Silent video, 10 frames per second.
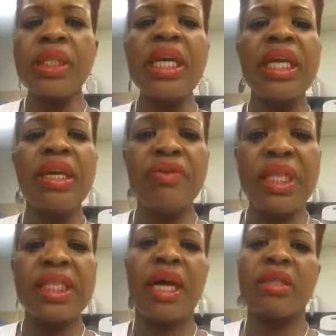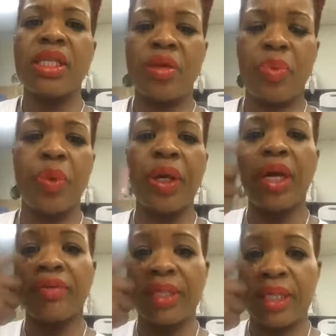even down to the point
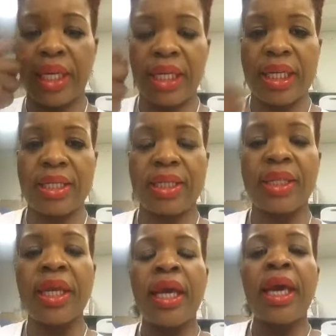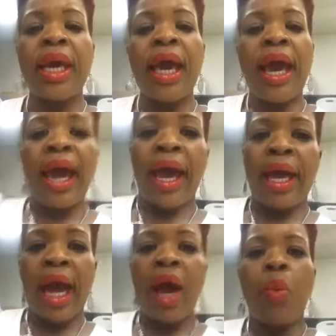of sickness.
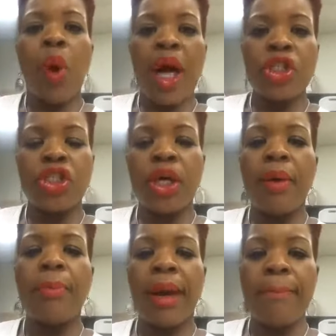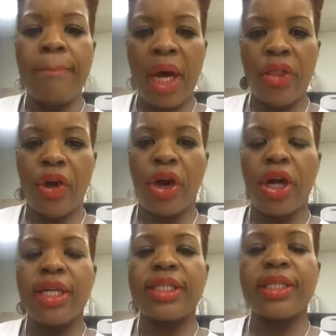And I watched my mother
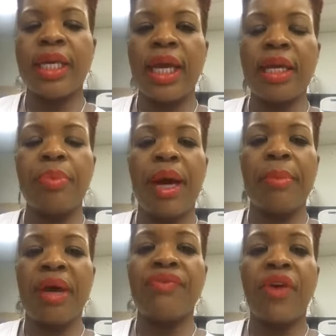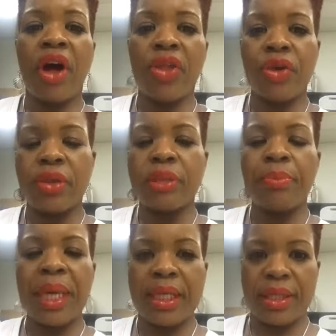stand by my father's
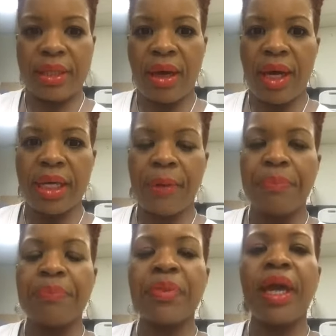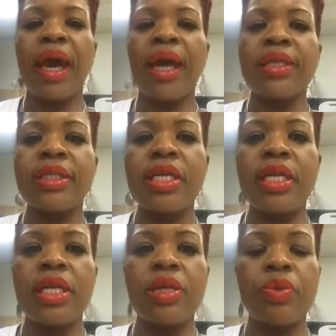bedside as
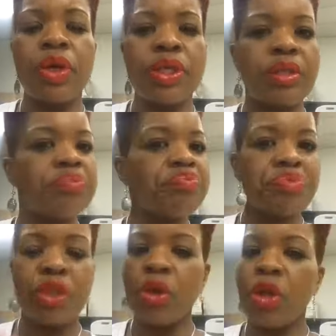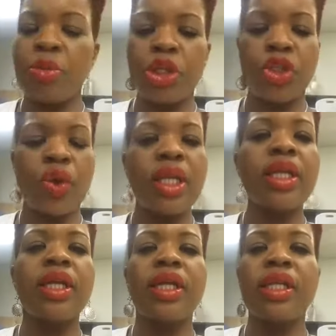he was slowly but
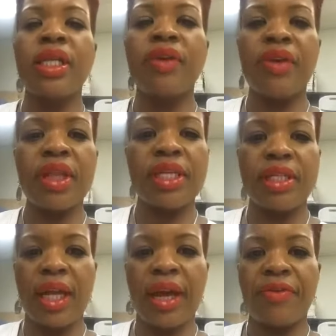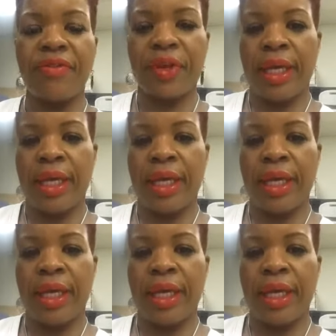surely leaving this life.